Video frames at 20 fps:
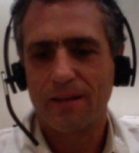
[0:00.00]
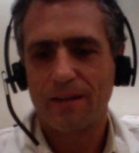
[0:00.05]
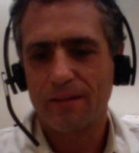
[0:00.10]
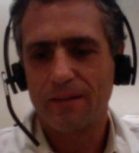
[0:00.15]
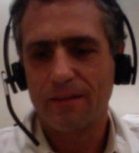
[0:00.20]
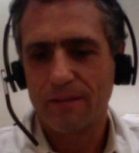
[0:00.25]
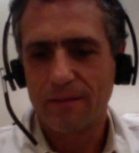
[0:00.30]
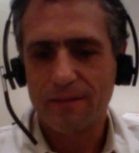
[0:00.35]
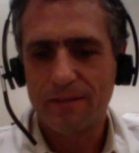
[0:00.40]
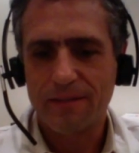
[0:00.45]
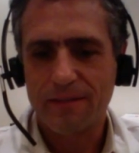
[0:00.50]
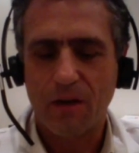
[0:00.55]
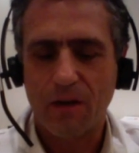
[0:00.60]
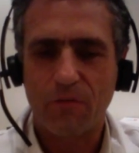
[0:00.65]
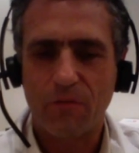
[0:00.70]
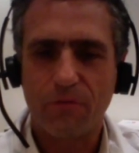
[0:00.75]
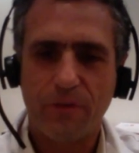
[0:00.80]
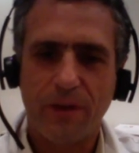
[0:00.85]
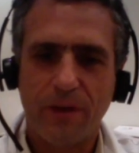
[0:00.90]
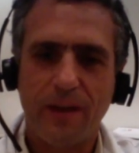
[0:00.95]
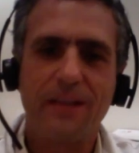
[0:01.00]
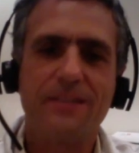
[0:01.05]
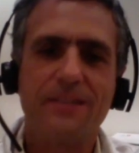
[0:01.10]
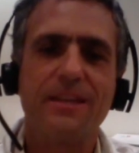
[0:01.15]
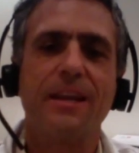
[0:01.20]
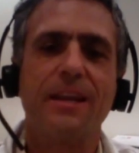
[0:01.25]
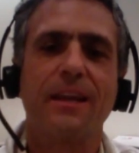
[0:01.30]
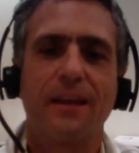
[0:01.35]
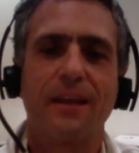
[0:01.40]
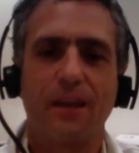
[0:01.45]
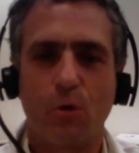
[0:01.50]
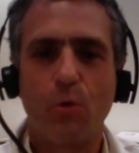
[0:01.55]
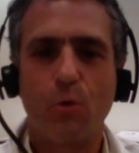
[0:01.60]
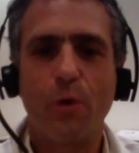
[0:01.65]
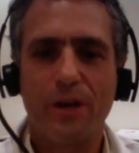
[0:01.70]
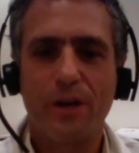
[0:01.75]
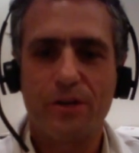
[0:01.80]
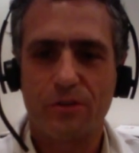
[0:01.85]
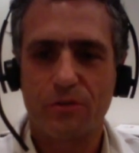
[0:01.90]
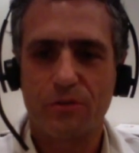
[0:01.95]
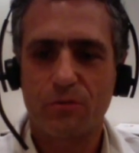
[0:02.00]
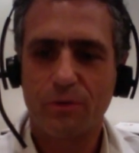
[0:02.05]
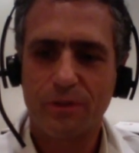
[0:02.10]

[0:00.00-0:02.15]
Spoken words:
this kind of energetic equations.